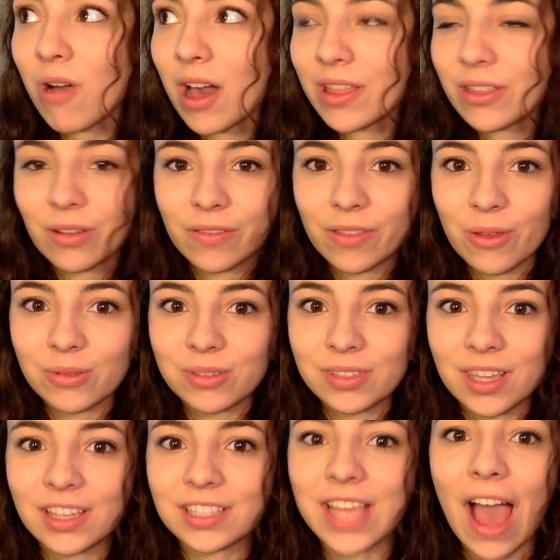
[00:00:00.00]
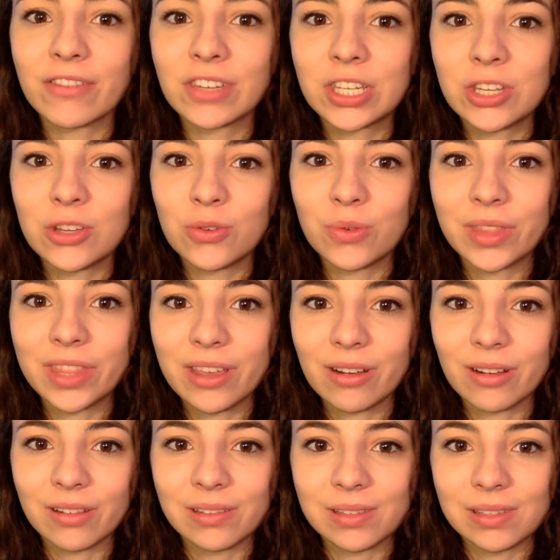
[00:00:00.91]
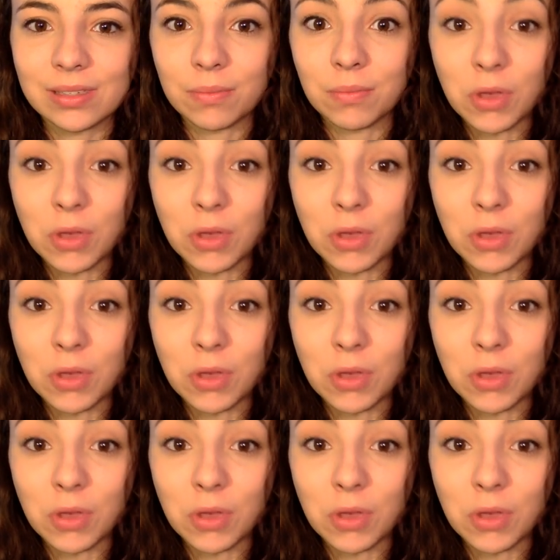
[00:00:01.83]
either of those things have to do with the Earth's